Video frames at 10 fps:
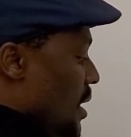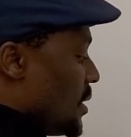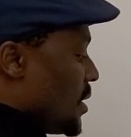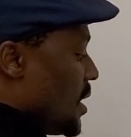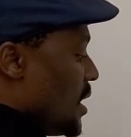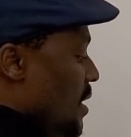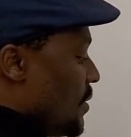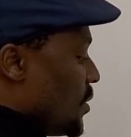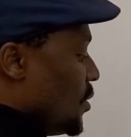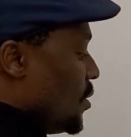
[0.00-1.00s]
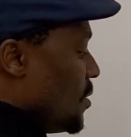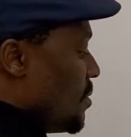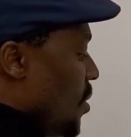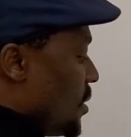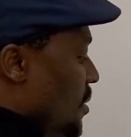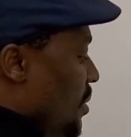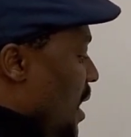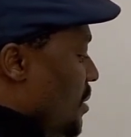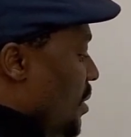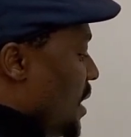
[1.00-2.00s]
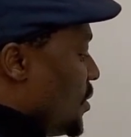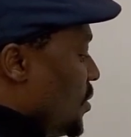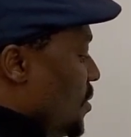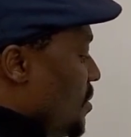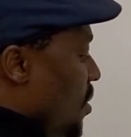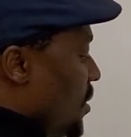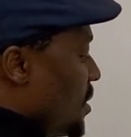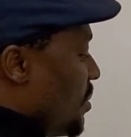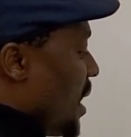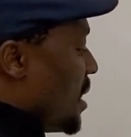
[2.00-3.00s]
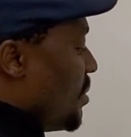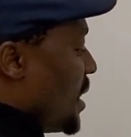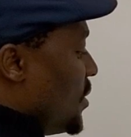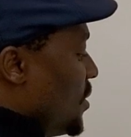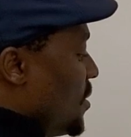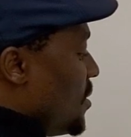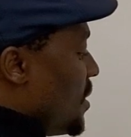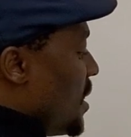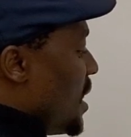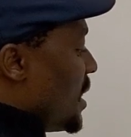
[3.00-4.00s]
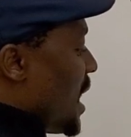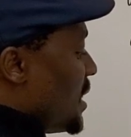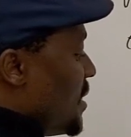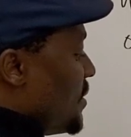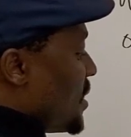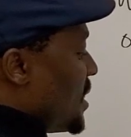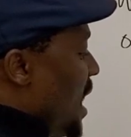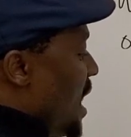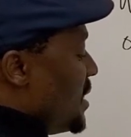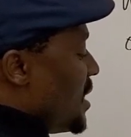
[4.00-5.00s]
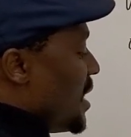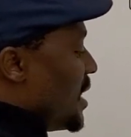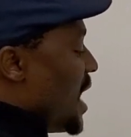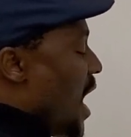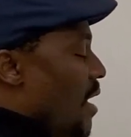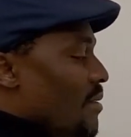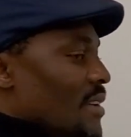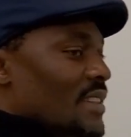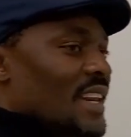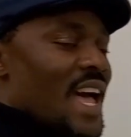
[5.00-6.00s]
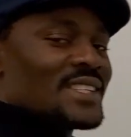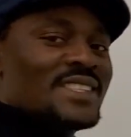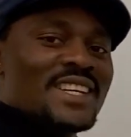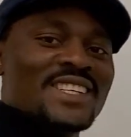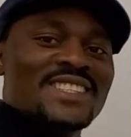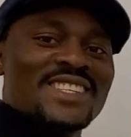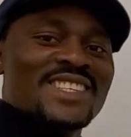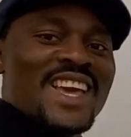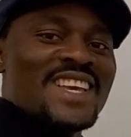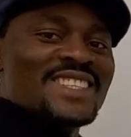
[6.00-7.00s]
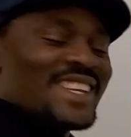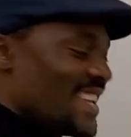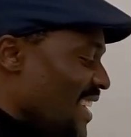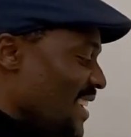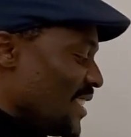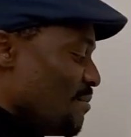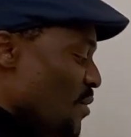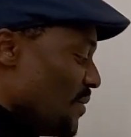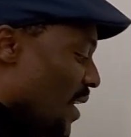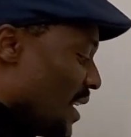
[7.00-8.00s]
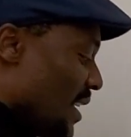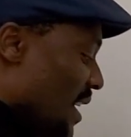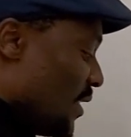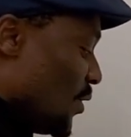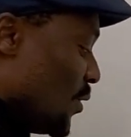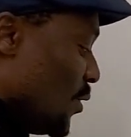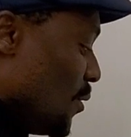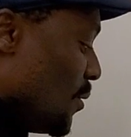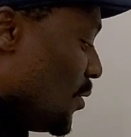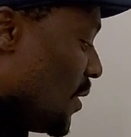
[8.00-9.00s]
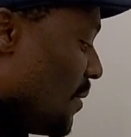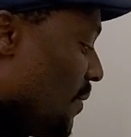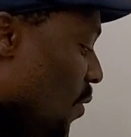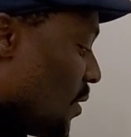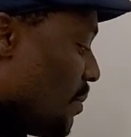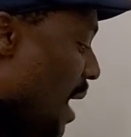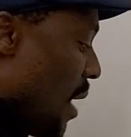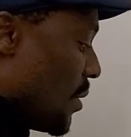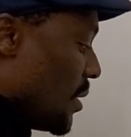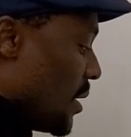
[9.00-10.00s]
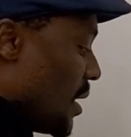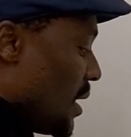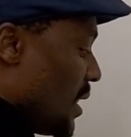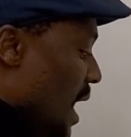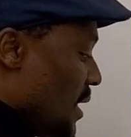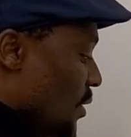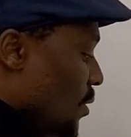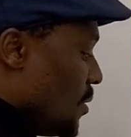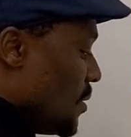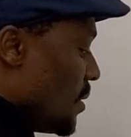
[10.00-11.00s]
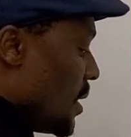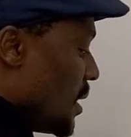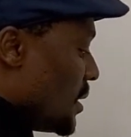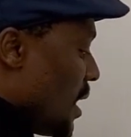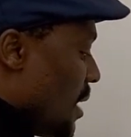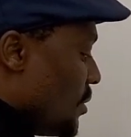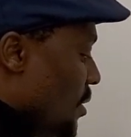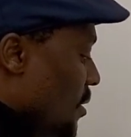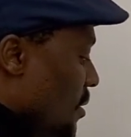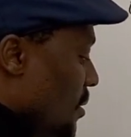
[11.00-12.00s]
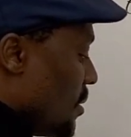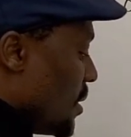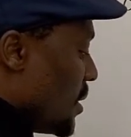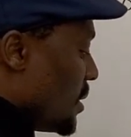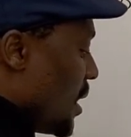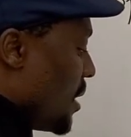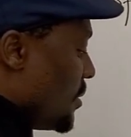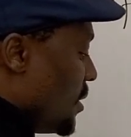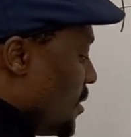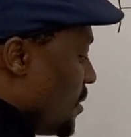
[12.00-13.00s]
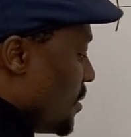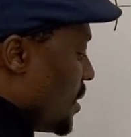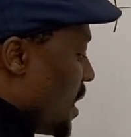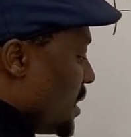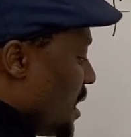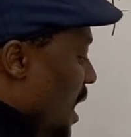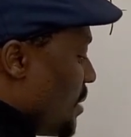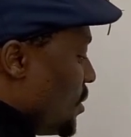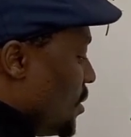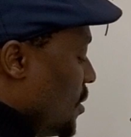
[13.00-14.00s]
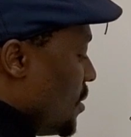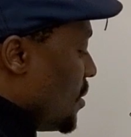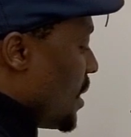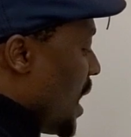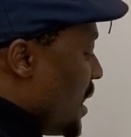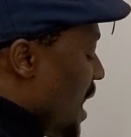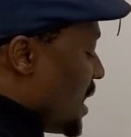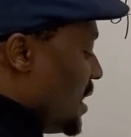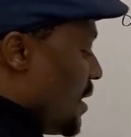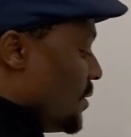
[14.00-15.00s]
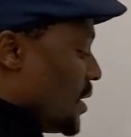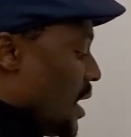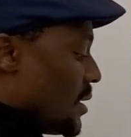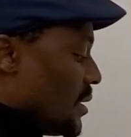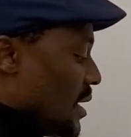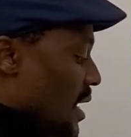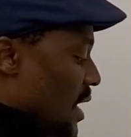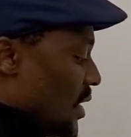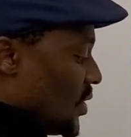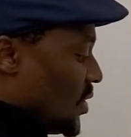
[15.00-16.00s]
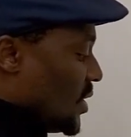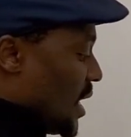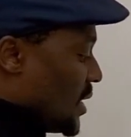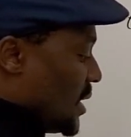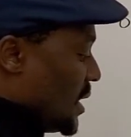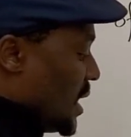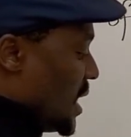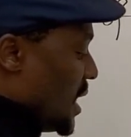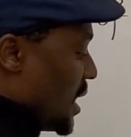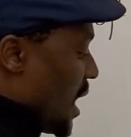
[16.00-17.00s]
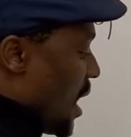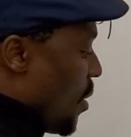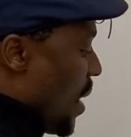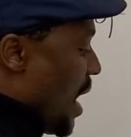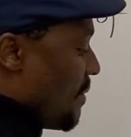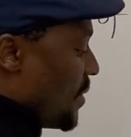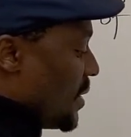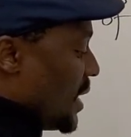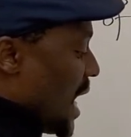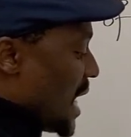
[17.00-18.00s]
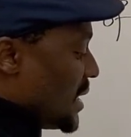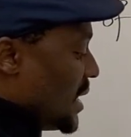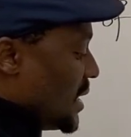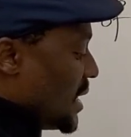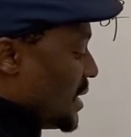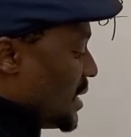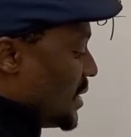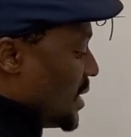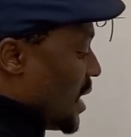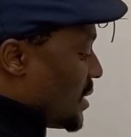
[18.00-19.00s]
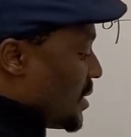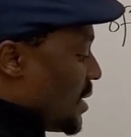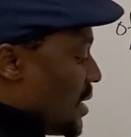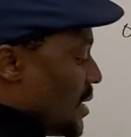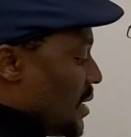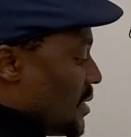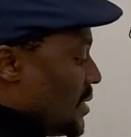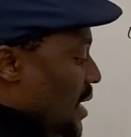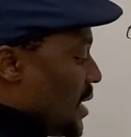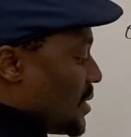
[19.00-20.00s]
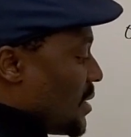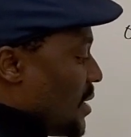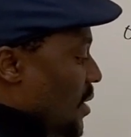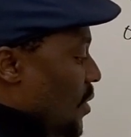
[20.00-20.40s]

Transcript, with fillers: It's going to give us 2 multiplied by 2 multiplied by 2. That gives us 8. Now, the last digit is 8. Let's move on to 2 to the fourth power. That is 2 times 2 times 2 times 2, and that gives us 16. However, the last digit is just 6.